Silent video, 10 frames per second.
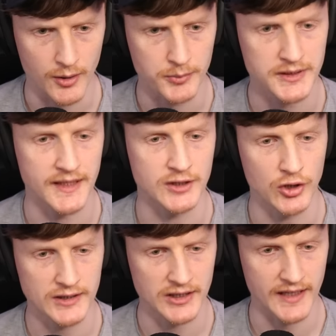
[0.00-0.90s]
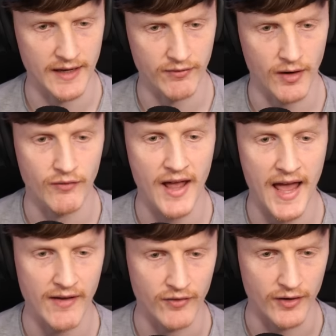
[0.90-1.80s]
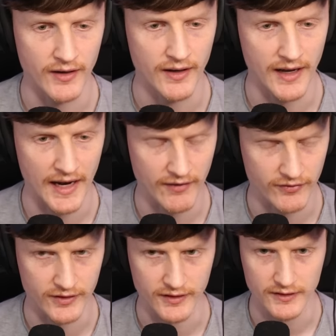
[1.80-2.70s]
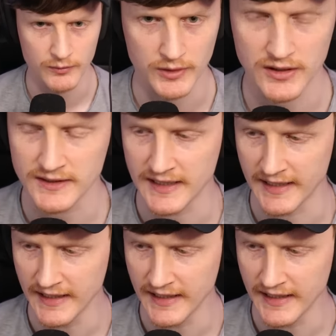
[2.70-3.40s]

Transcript: up to the tragic death of Evan Afton. What did I say?